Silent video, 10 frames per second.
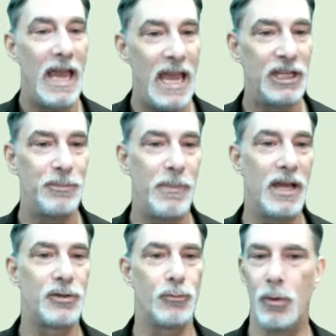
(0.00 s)
Hash
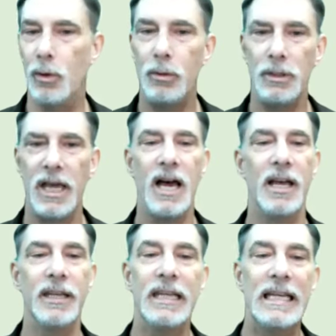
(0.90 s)
Bash rolled
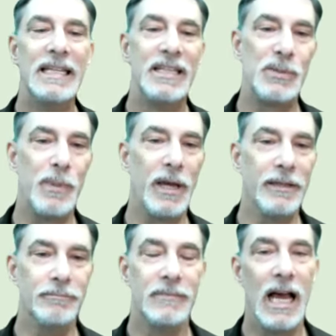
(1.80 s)
on
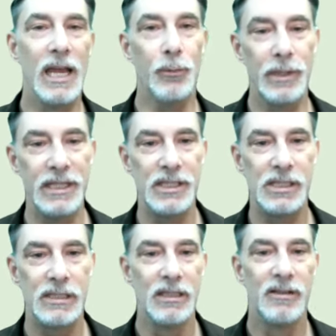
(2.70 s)
despite high
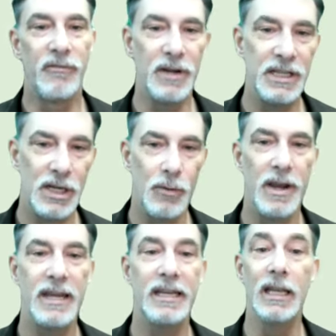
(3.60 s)
winds, freezing
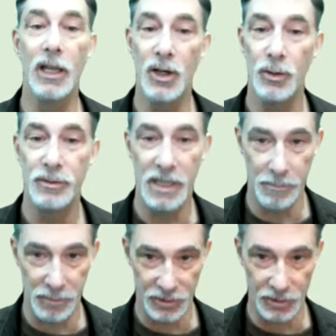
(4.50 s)
rain, and low
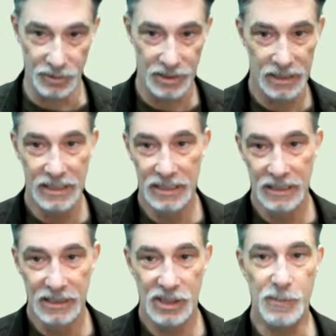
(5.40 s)
temperatures.
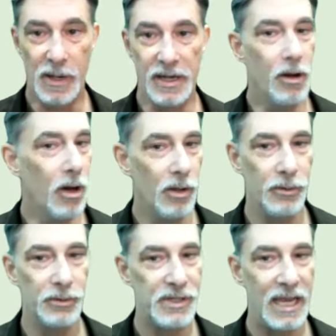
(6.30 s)
Despite all
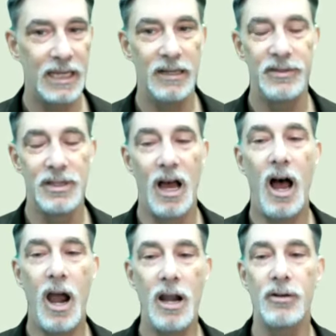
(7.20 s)
those negatives,
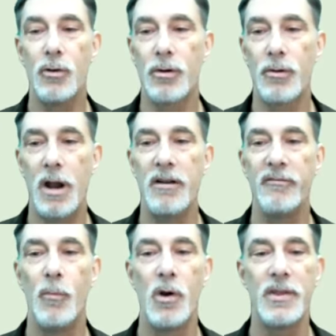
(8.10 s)
a hardcore crowd
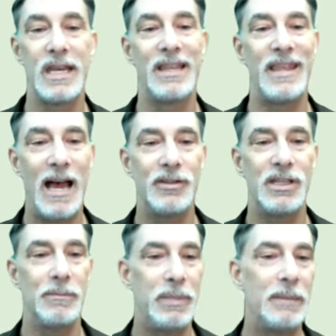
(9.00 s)
of more than a
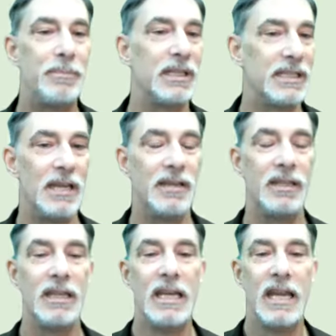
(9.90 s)
thousand people
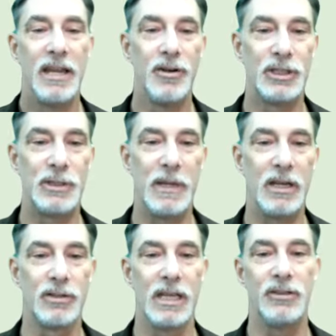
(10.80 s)
attended and heard
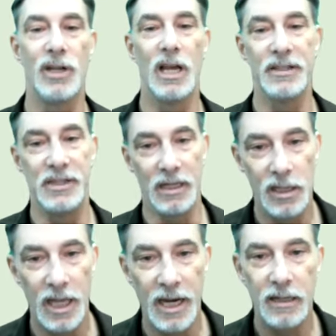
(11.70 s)
speakers like John
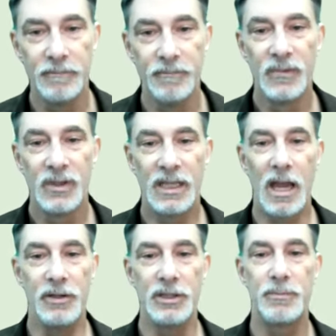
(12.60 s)
Sinclair, the
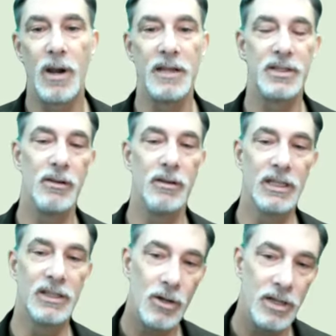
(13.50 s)
county's prosecuting
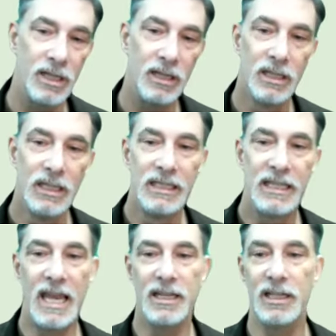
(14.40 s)
attorney,
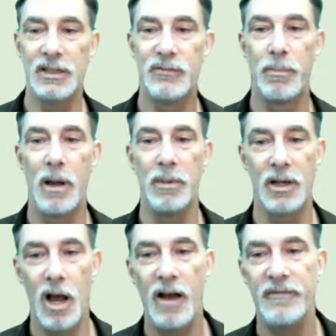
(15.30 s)
candidates for
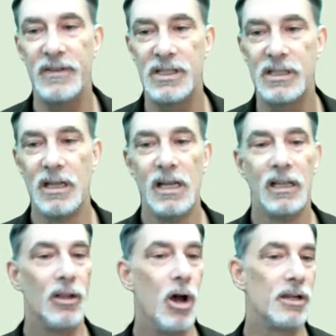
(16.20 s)
public office,
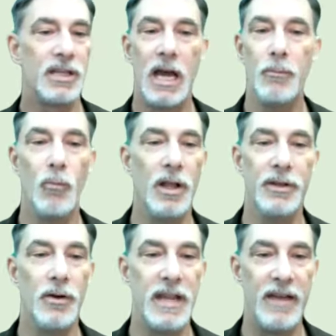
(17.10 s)
longtime well
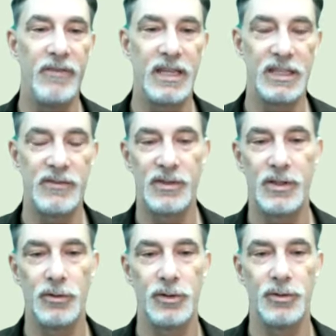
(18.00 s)
known advocates for
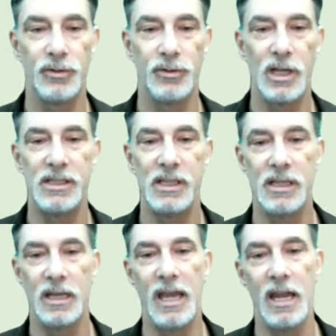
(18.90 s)
social justice
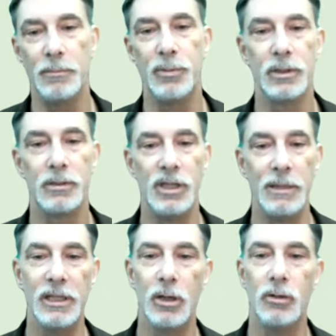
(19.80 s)
like Adam Brook,
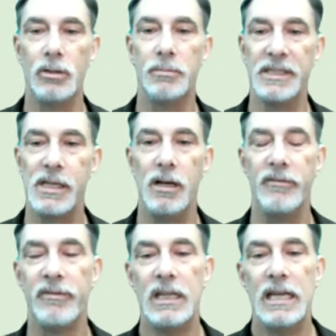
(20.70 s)
Jamie Lowell, myself.